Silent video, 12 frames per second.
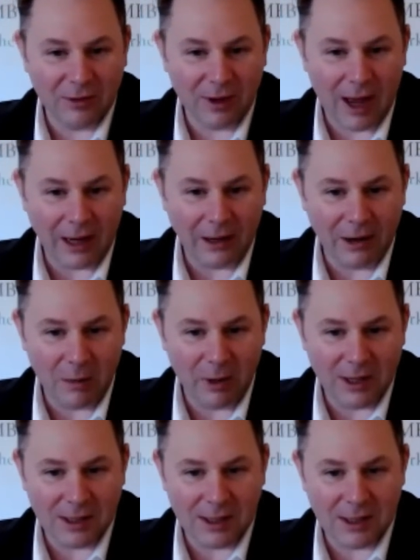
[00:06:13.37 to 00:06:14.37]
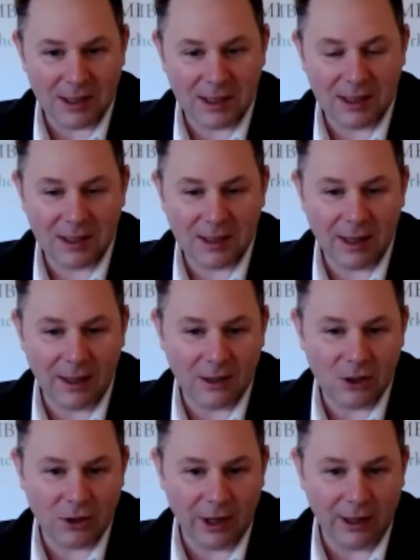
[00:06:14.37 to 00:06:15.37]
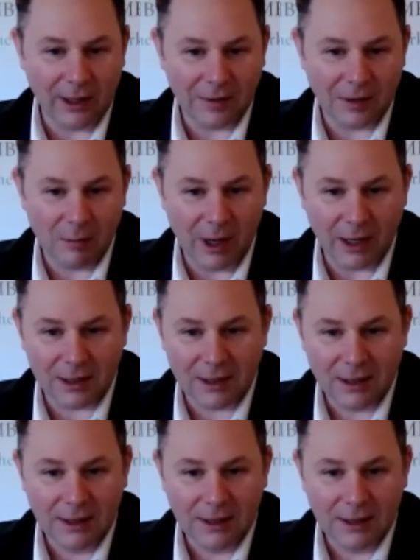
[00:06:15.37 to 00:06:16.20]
agribusiness in Australia at the minute?